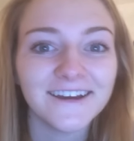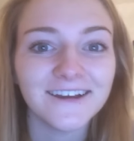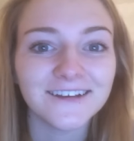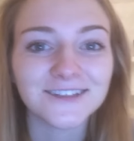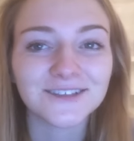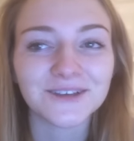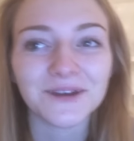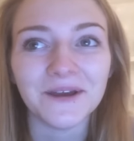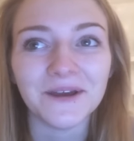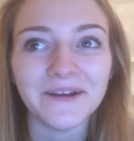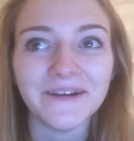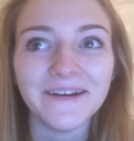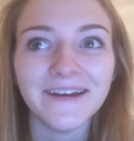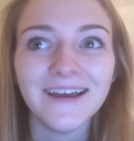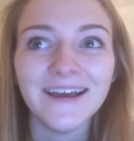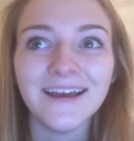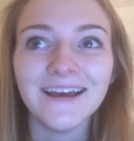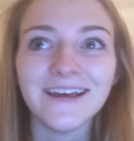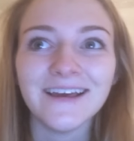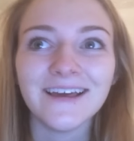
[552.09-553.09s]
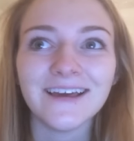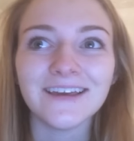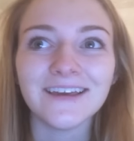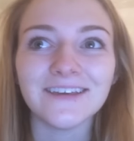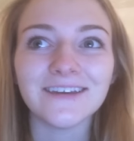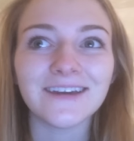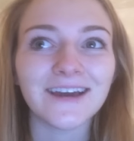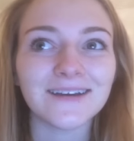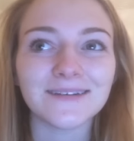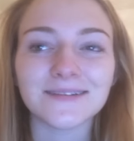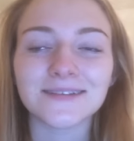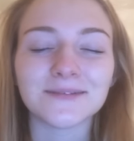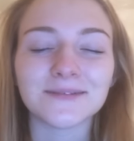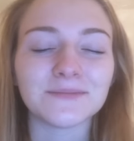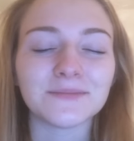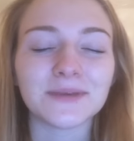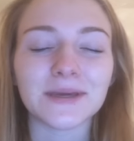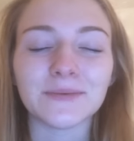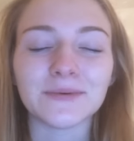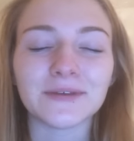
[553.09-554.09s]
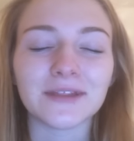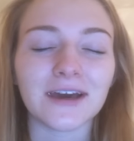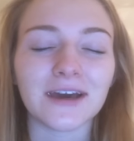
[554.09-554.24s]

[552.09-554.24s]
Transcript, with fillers: so you get some people